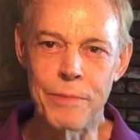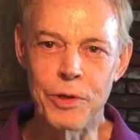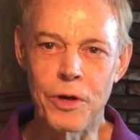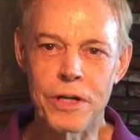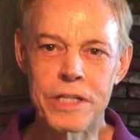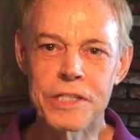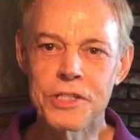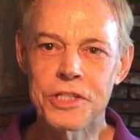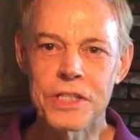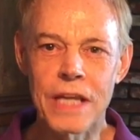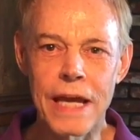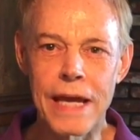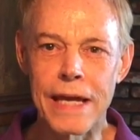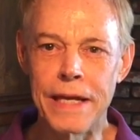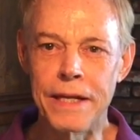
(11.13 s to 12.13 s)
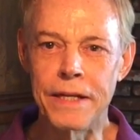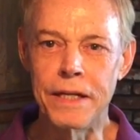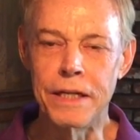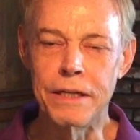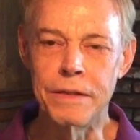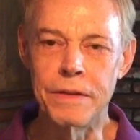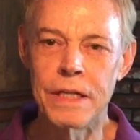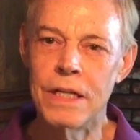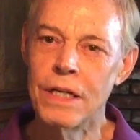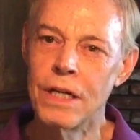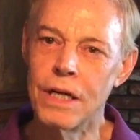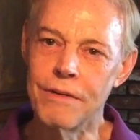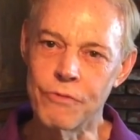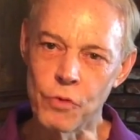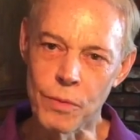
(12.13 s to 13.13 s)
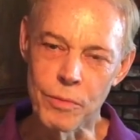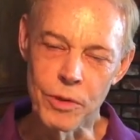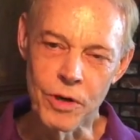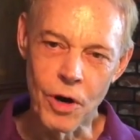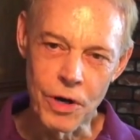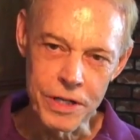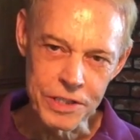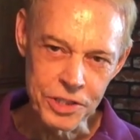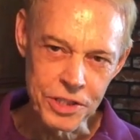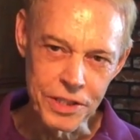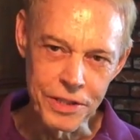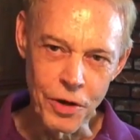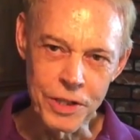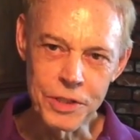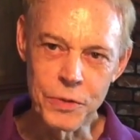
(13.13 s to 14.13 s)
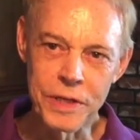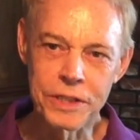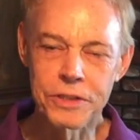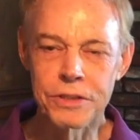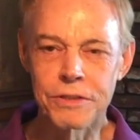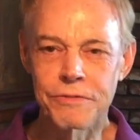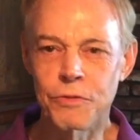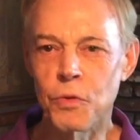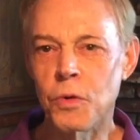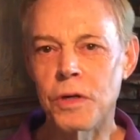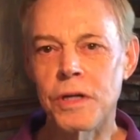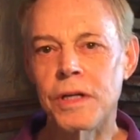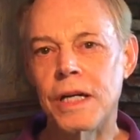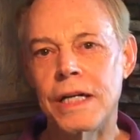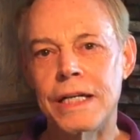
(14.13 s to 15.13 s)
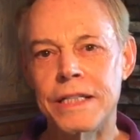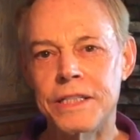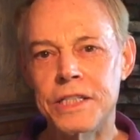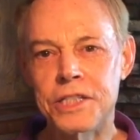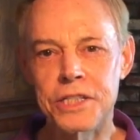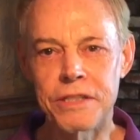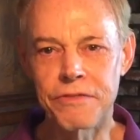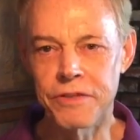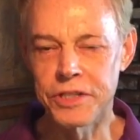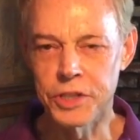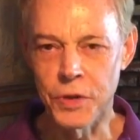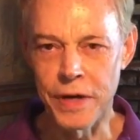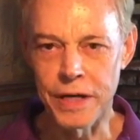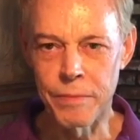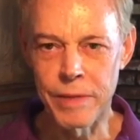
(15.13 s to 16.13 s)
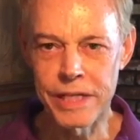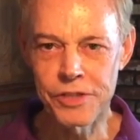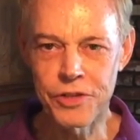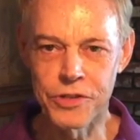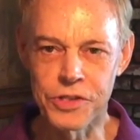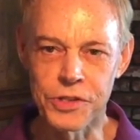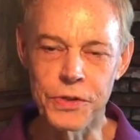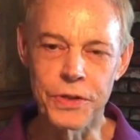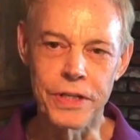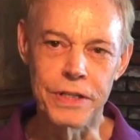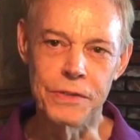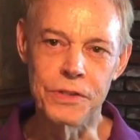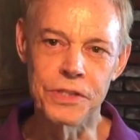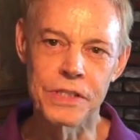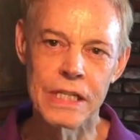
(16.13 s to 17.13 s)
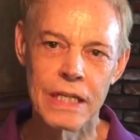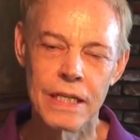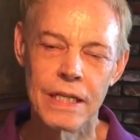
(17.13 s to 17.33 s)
I'm an artist and a former artist and art director for Disney Feature Animation Studios.